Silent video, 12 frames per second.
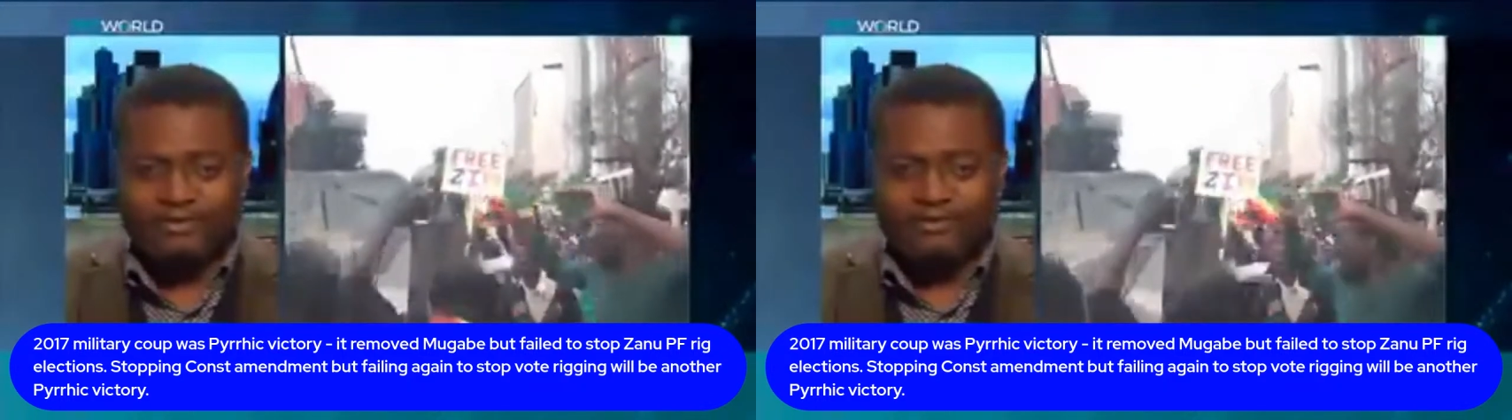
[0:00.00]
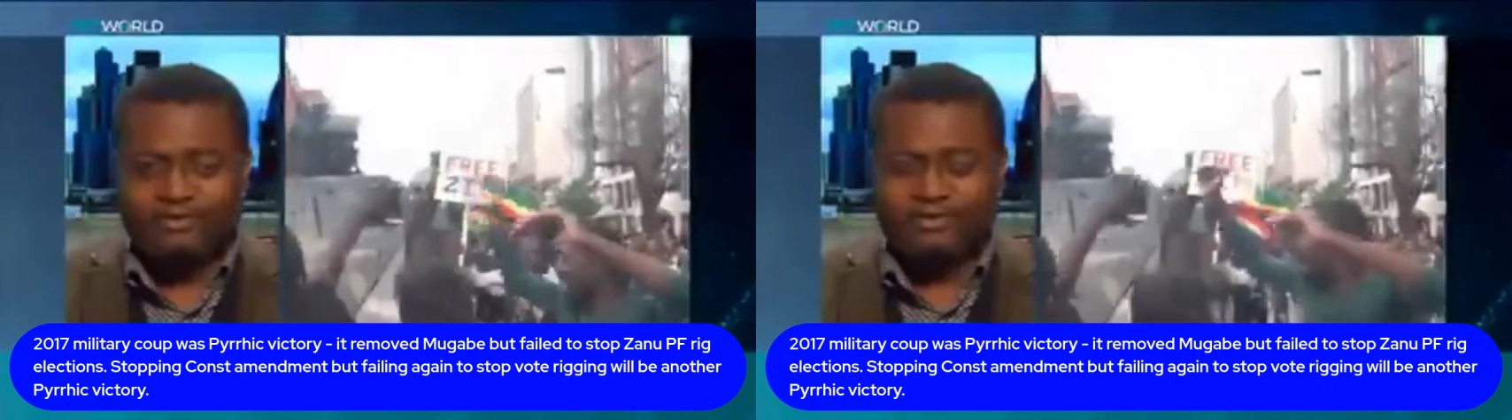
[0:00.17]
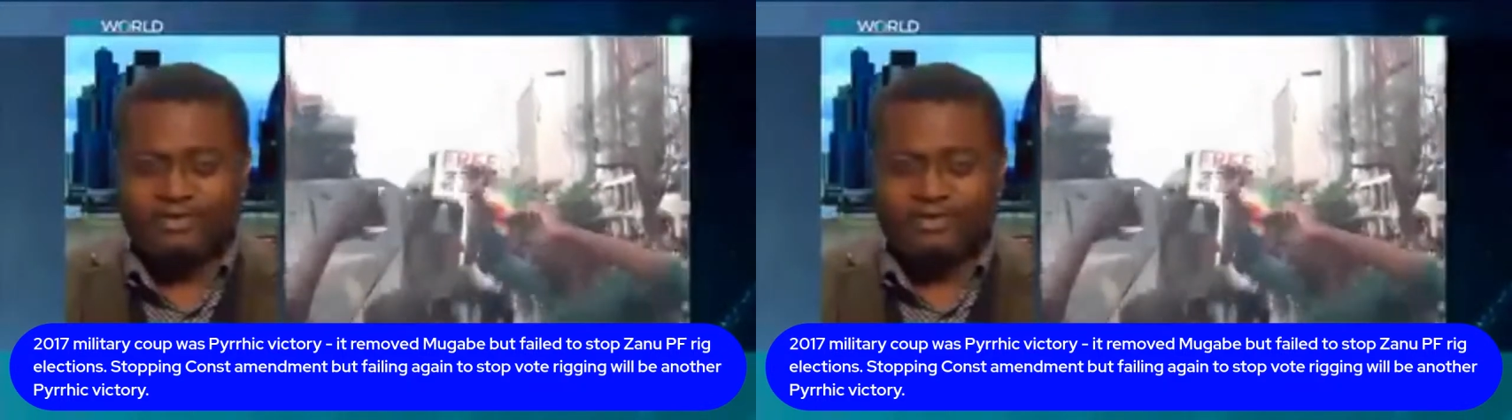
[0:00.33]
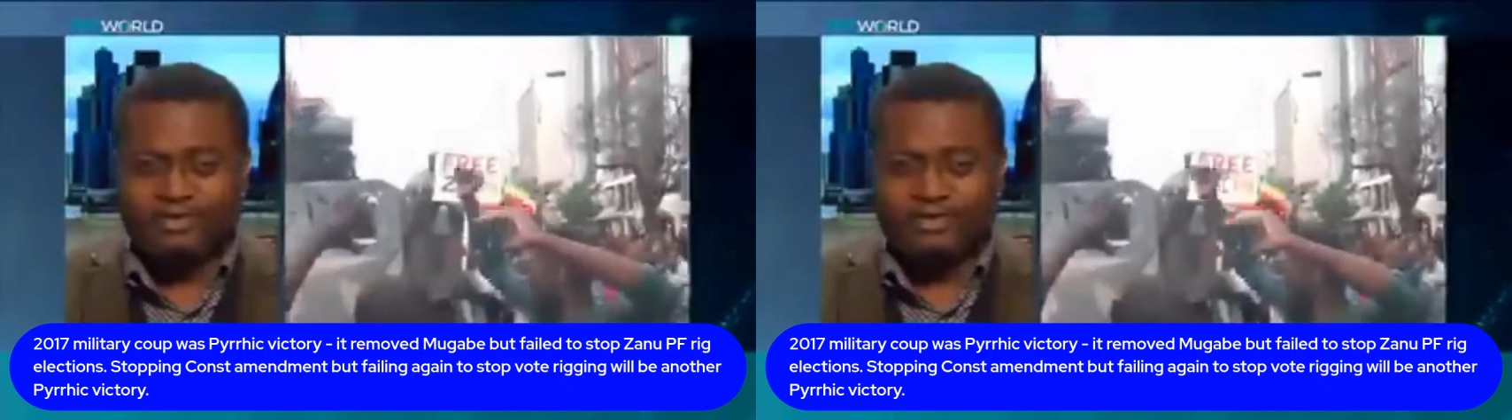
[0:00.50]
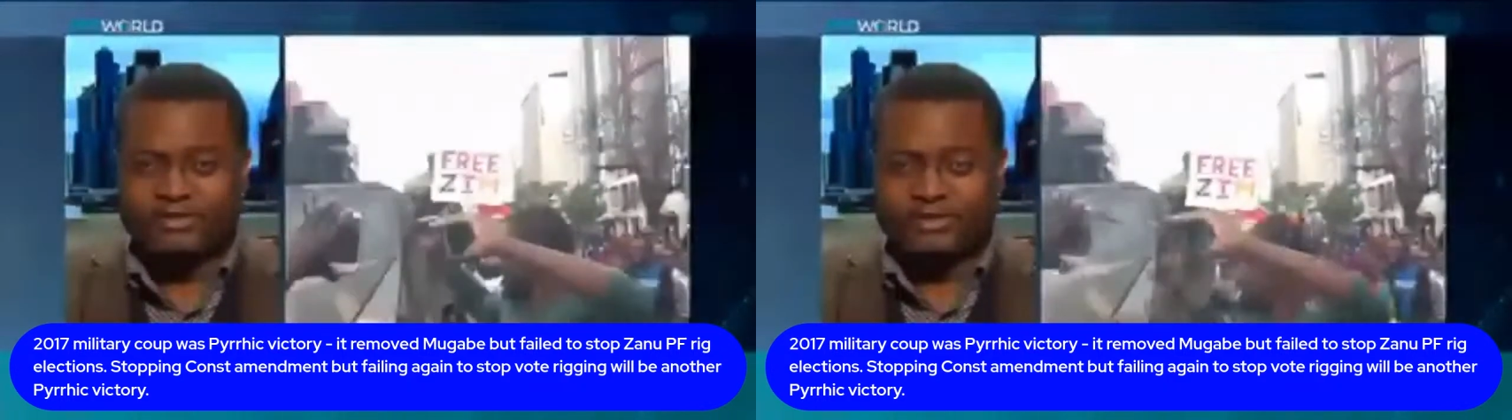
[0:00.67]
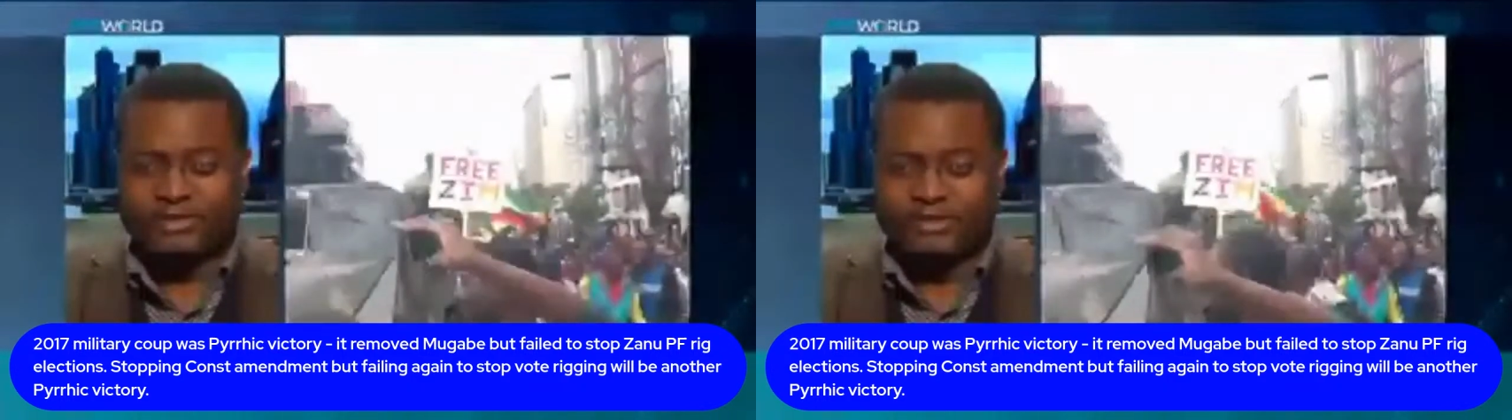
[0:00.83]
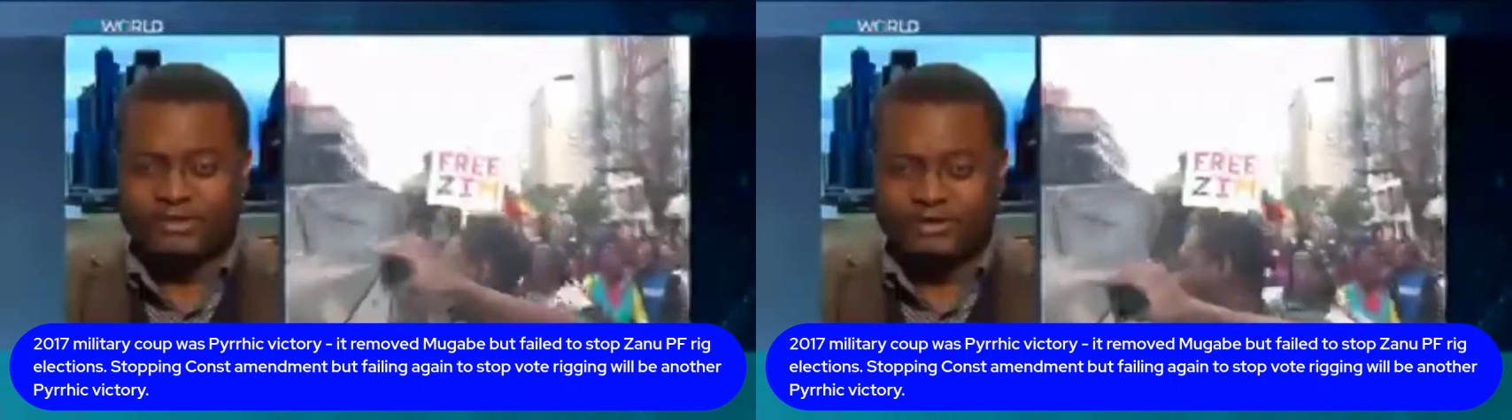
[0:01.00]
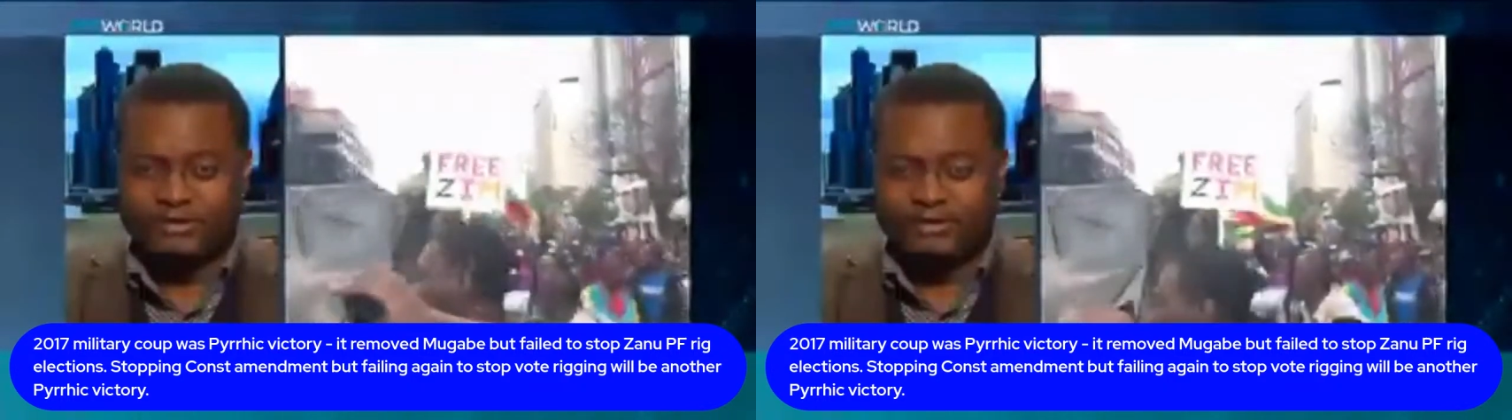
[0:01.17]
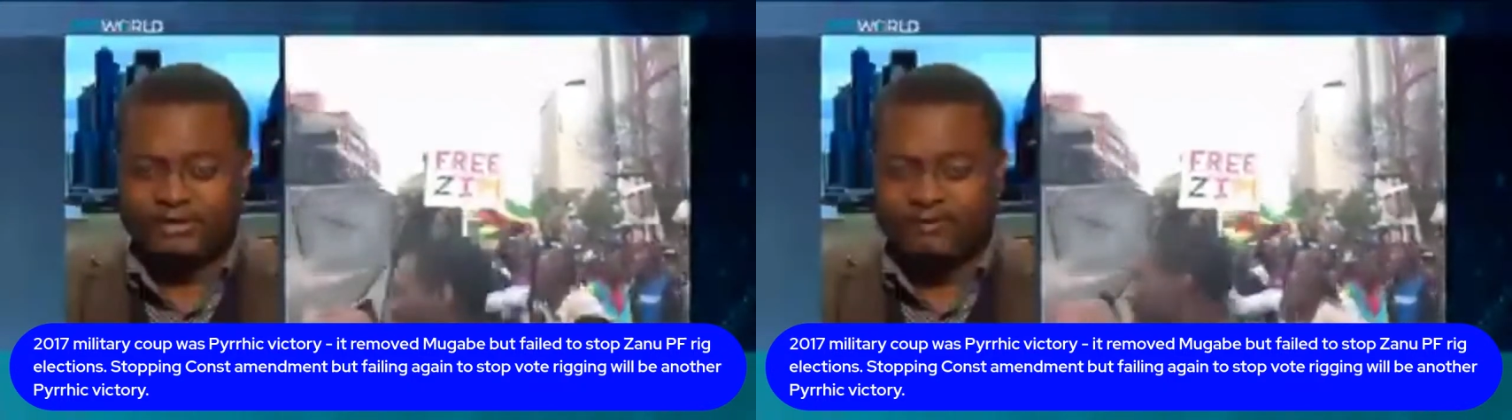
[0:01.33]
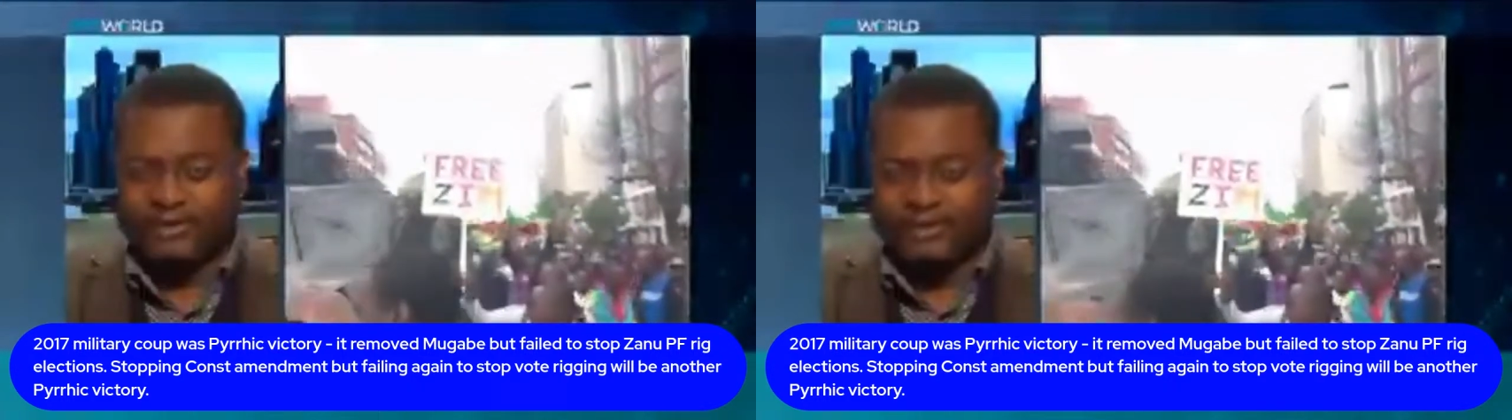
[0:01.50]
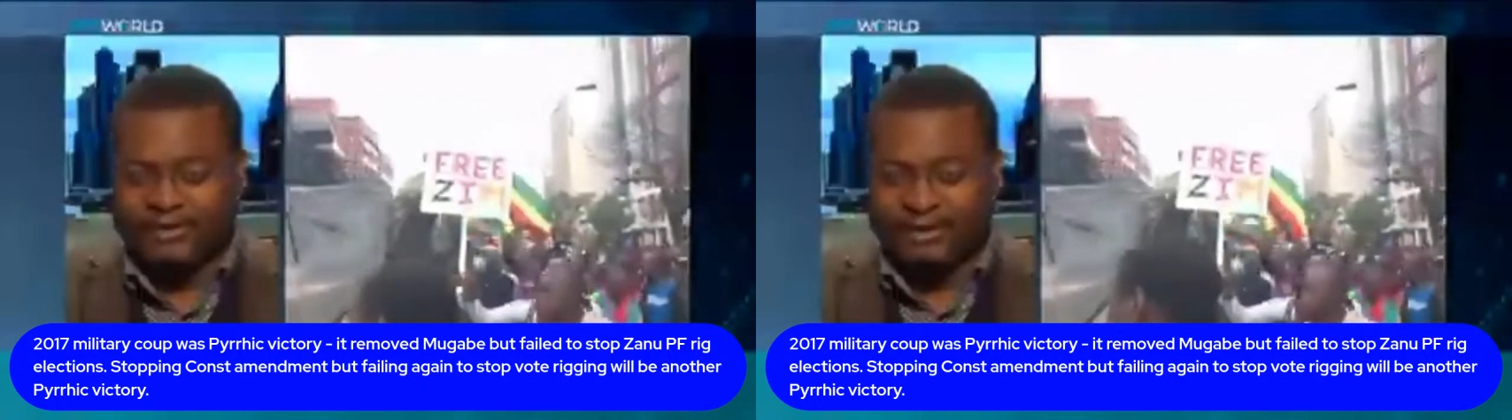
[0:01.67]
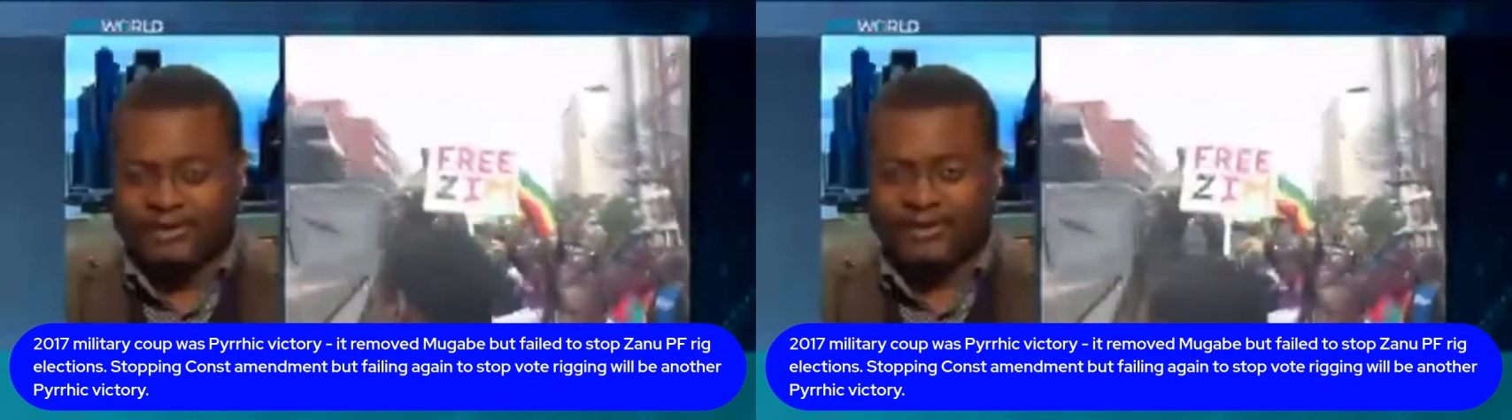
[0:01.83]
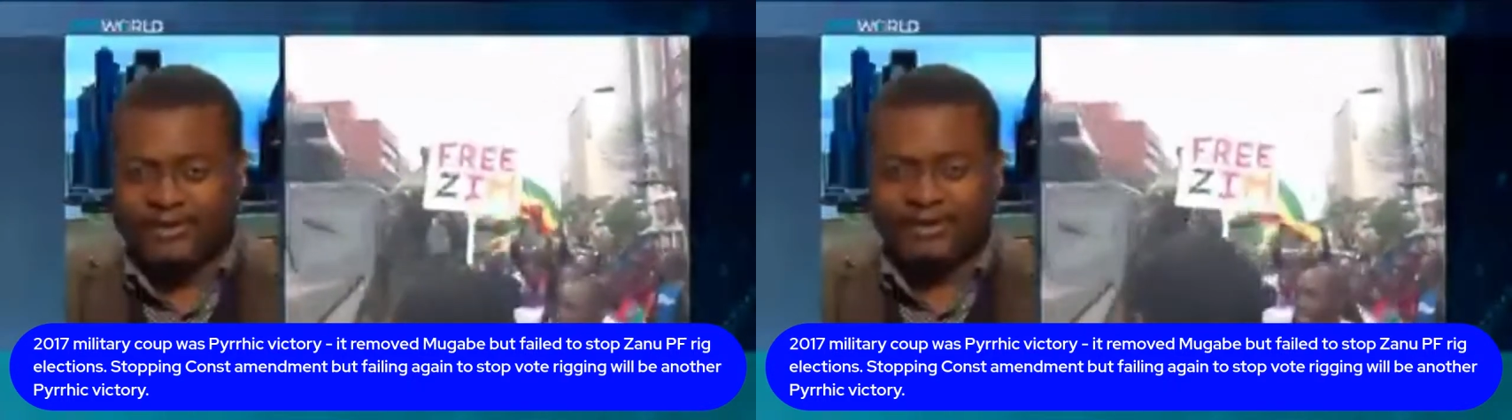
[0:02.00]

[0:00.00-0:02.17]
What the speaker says: coup is not a picnic.